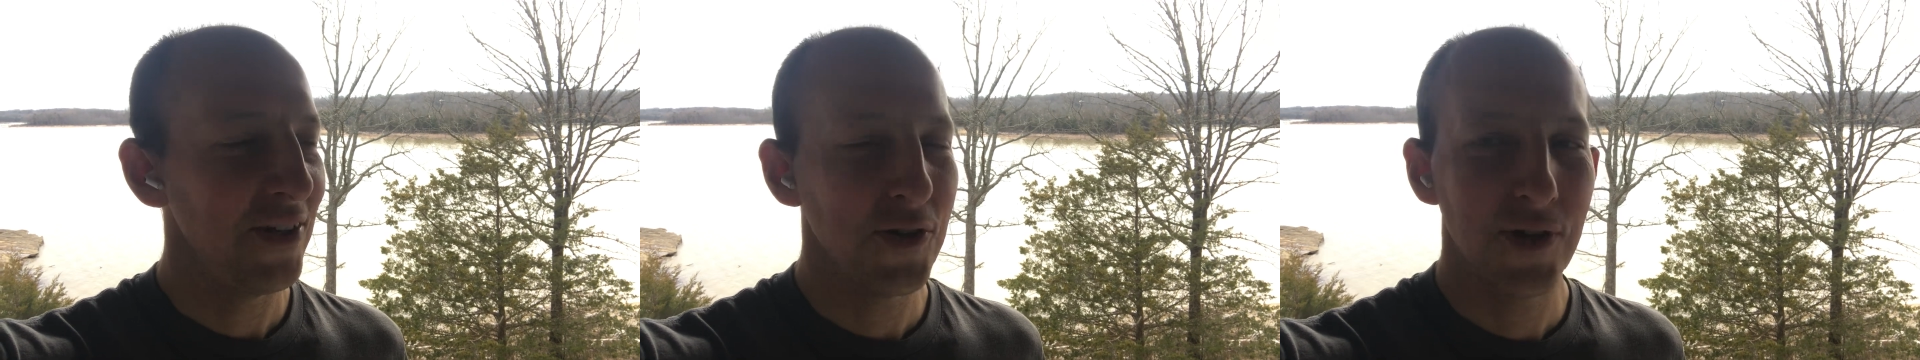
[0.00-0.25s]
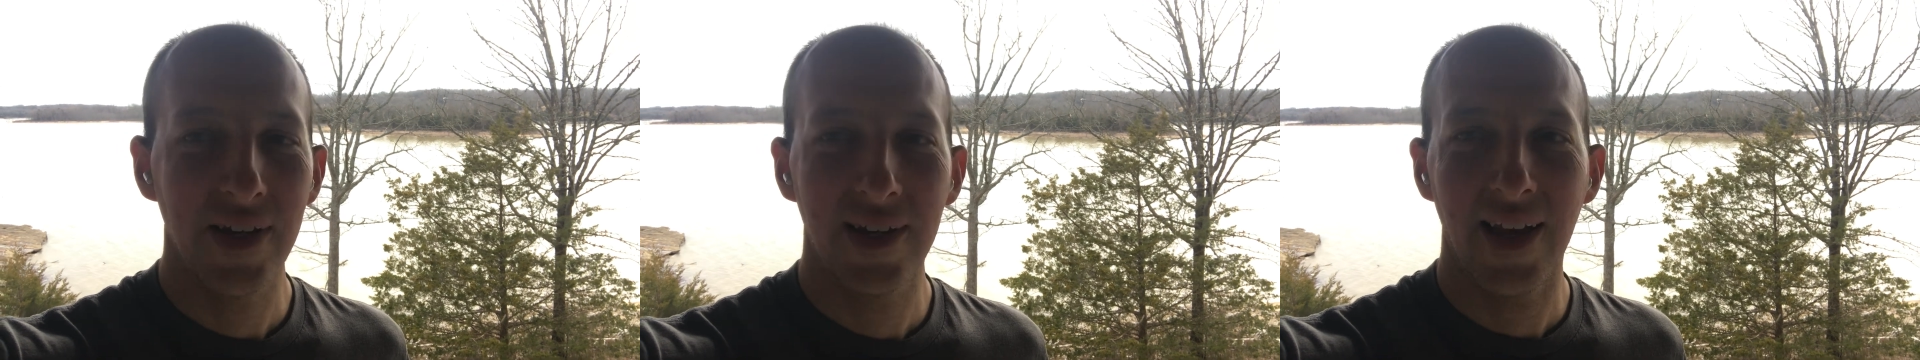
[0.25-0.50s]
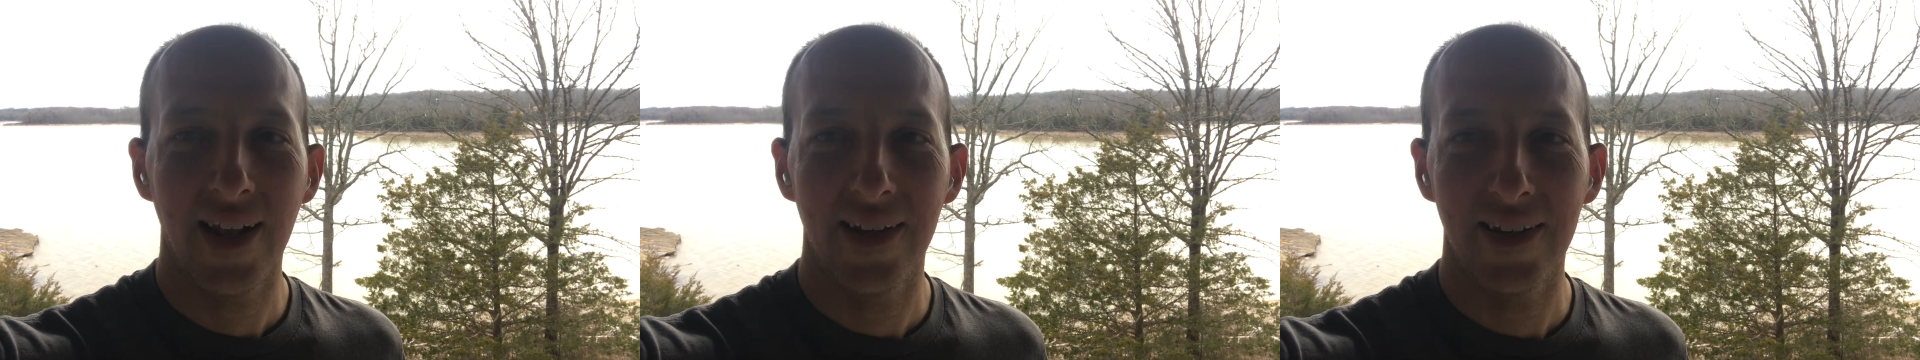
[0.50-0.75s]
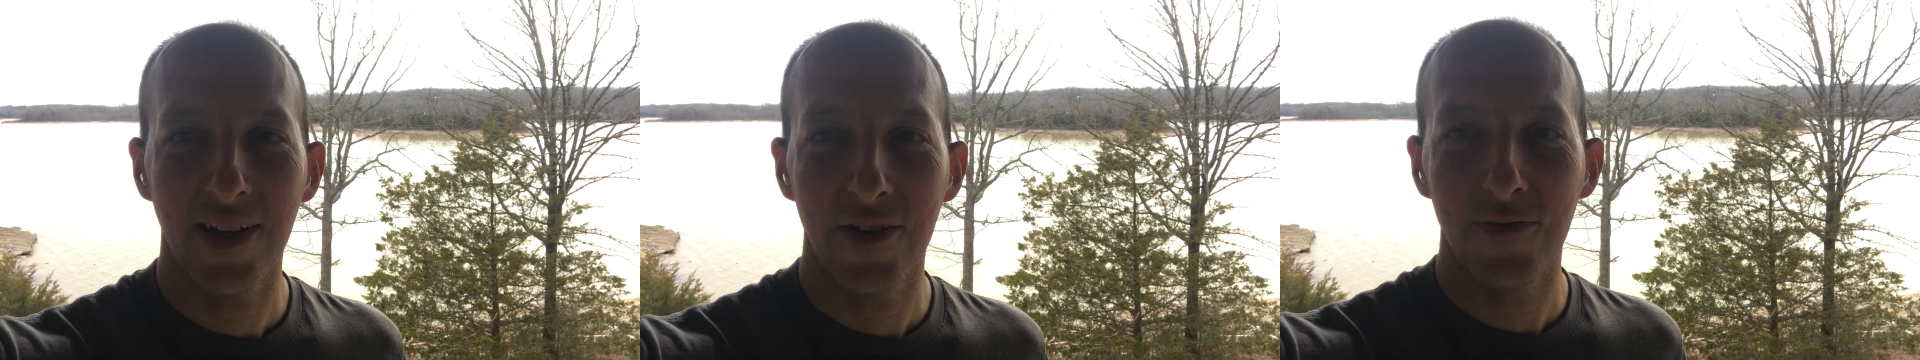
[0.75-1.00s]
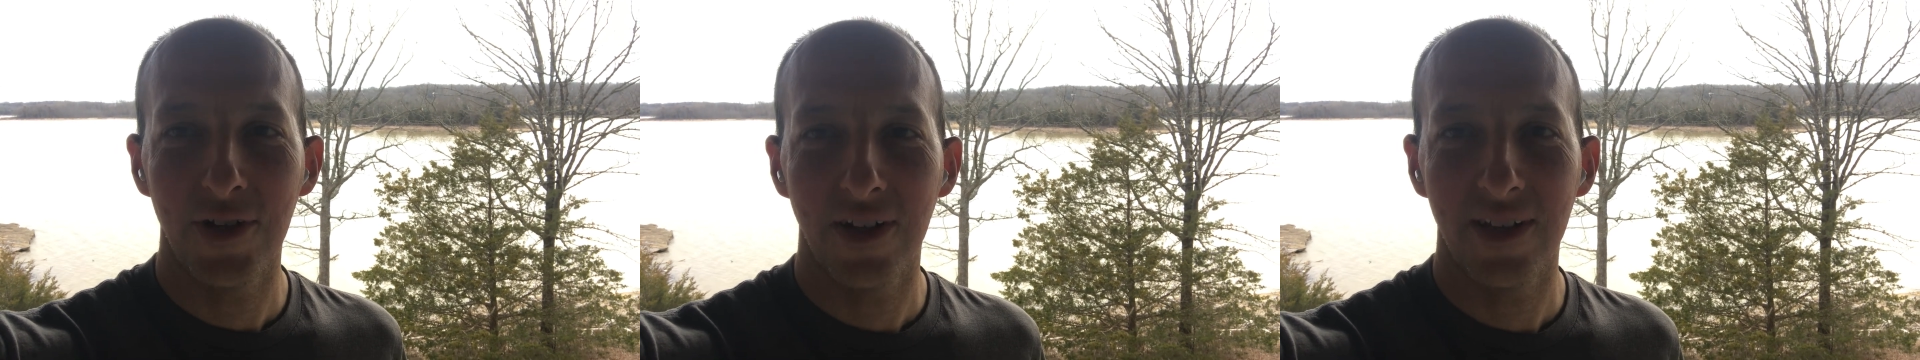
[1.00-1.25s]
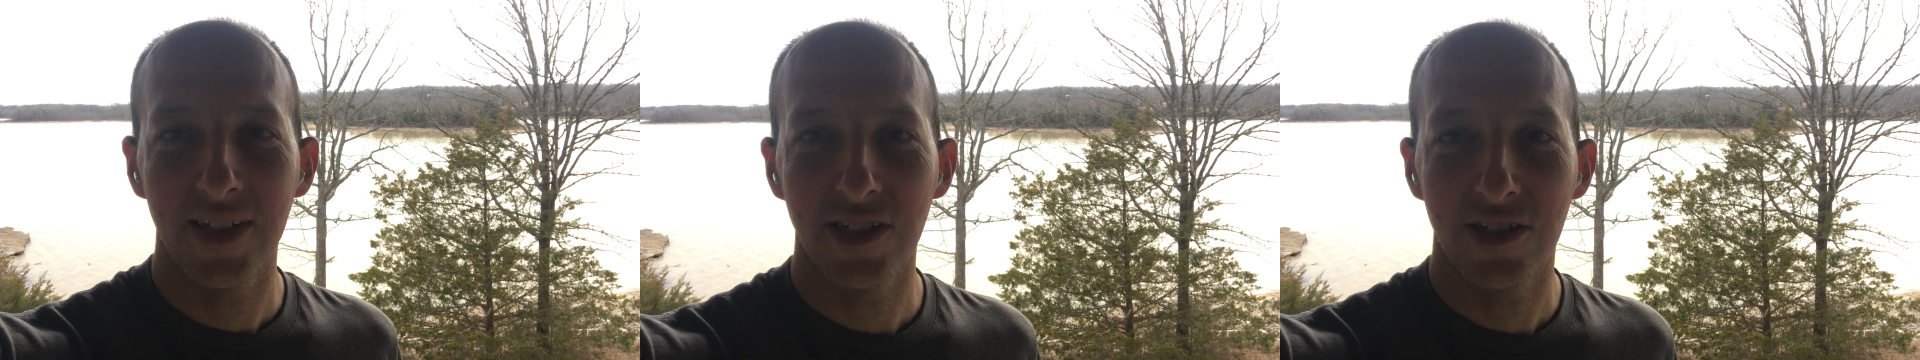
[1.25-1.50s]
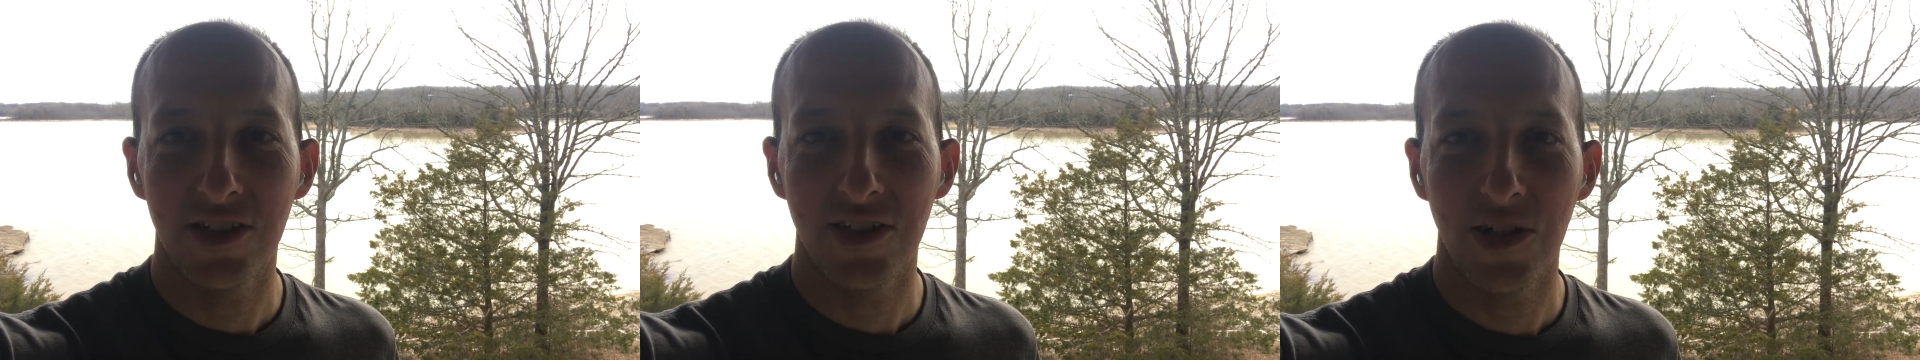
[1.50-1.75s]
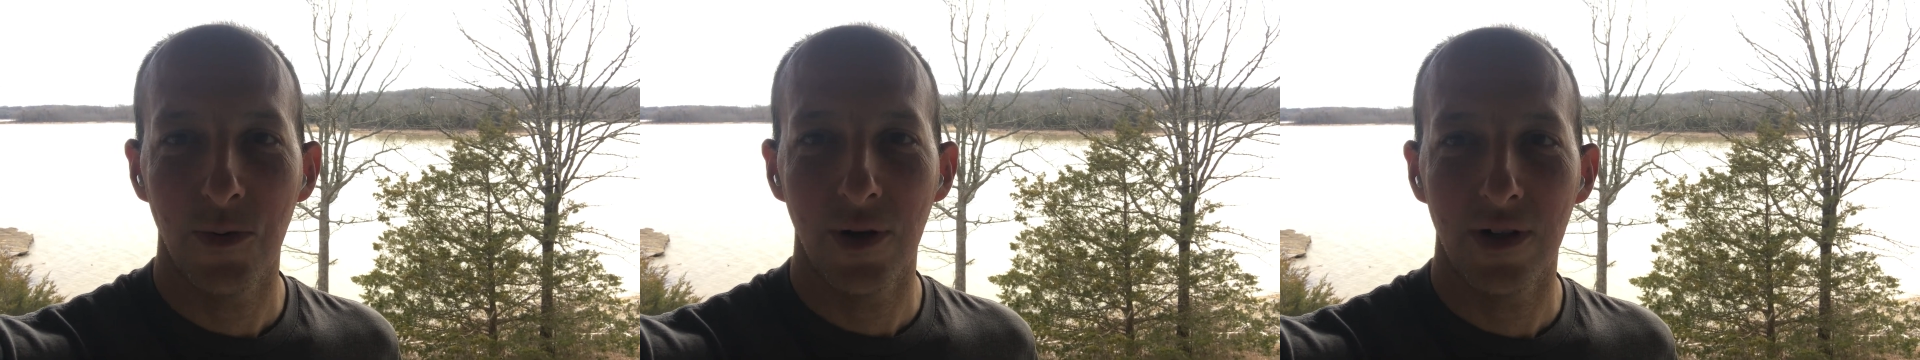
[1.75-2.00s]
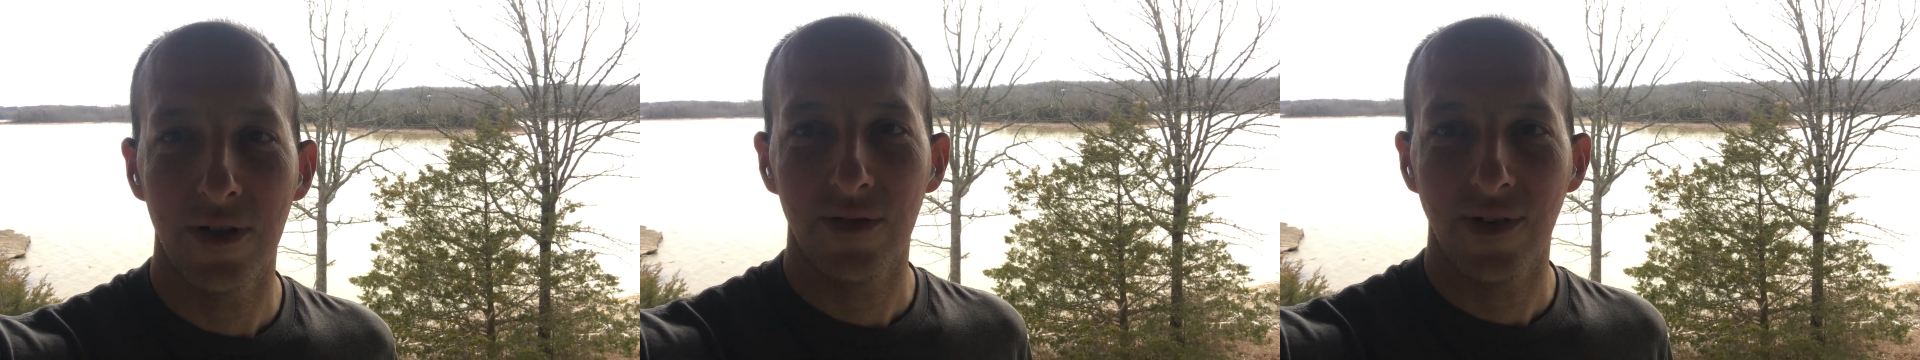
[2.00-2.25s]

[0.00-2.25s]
you can get a feel at least to see what